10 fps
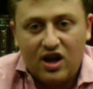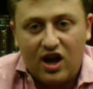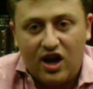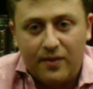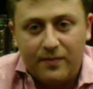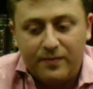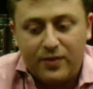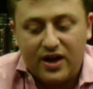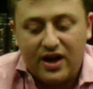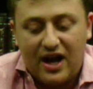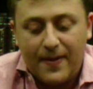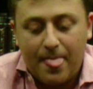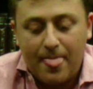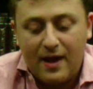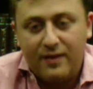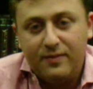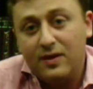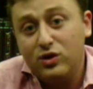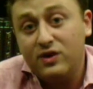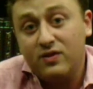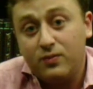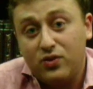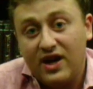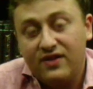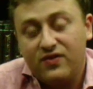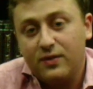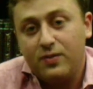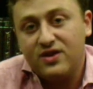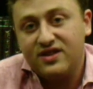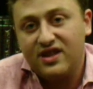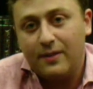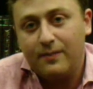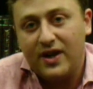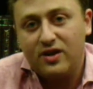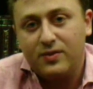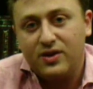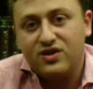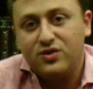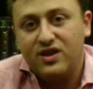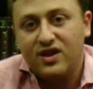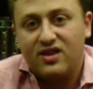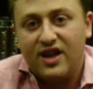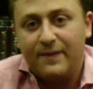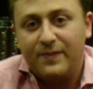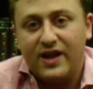And maybe even pray for the person to get better, because you think that